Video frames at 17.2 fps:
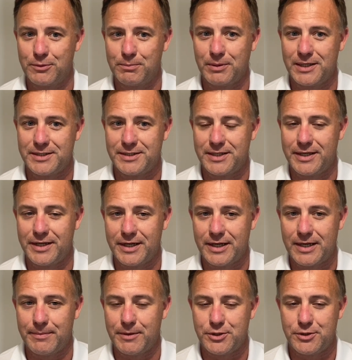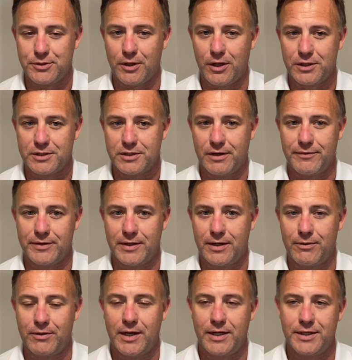replace the income that you lost off of
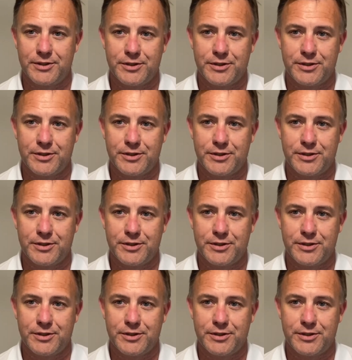that, right?